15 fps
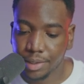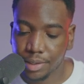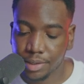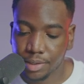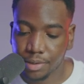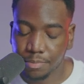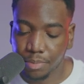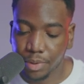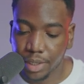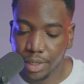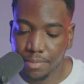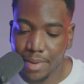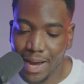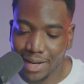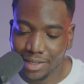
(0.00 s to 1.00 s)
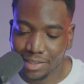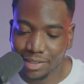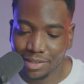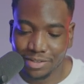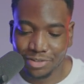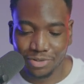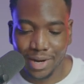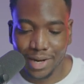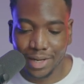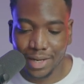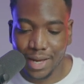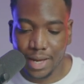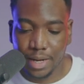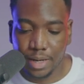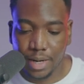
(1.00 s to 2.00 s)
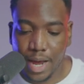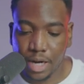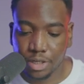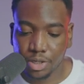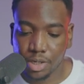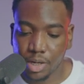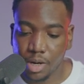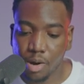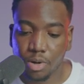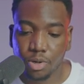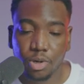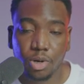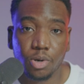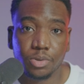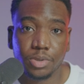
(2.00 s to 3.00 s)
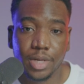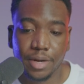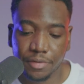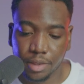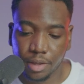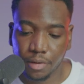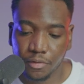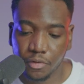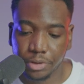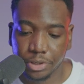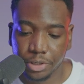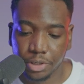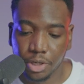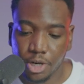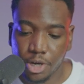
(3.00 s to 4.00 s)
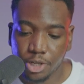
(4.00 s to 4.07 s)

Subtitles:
It's a pretty bad sales rank, and it actually color codes everything for you.